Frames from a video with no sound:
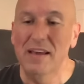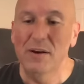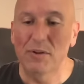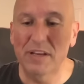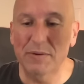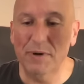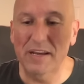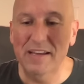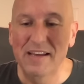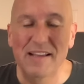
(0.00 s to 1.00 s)
Well,
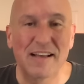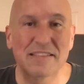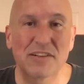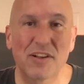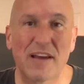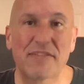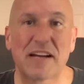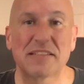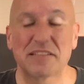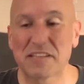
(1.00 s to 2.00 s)
anyway, that's all I've
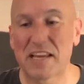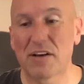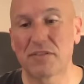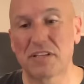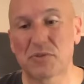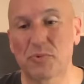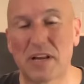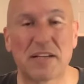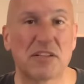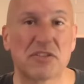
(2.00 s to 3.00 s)
got to say on this one.
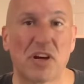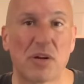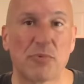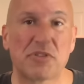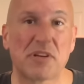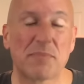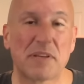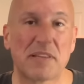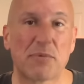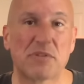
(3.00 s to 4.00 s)
I just thought it was
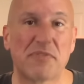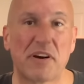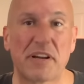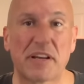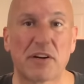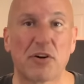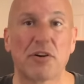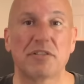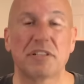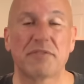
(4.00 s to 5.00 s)
something that was very
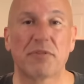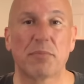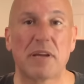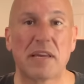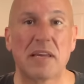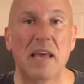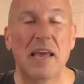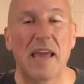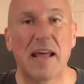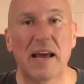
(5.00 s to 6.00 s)
encouraging for me.
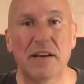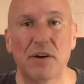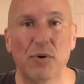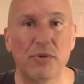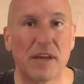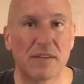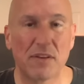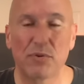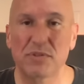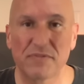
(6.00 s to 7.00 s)
And I know that
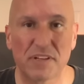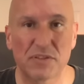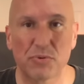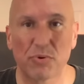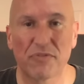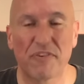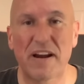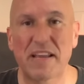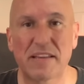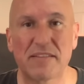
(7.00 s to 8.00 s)
those of us who are
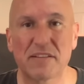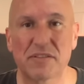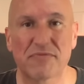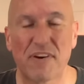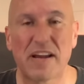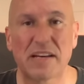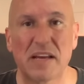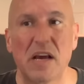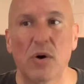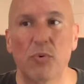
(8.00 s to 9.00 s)
fighting in this fight,
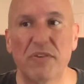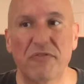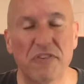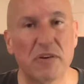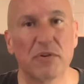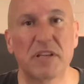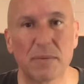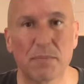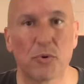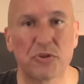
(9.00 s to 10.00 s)
we feel the
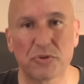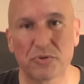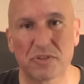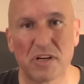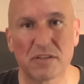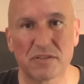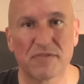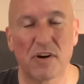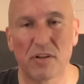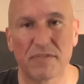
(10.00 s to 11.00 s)
emotional tugs
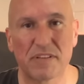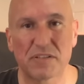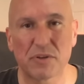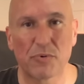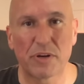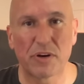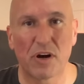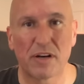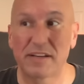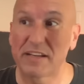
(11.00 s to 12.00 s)
of all of this going
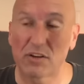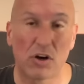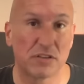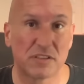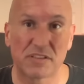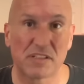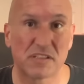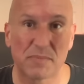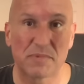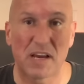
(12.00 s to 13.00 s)
on, and it causes us
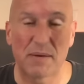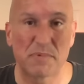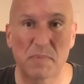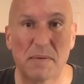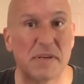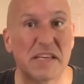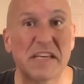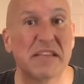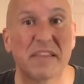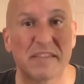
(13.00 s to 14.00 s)
sometimes maybe to
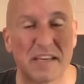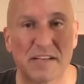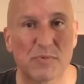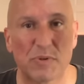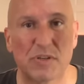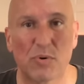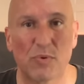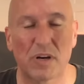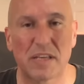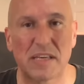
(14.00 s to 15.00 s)
eat the things we don't
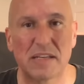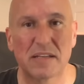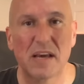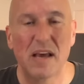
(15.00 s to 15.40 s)
want to eat.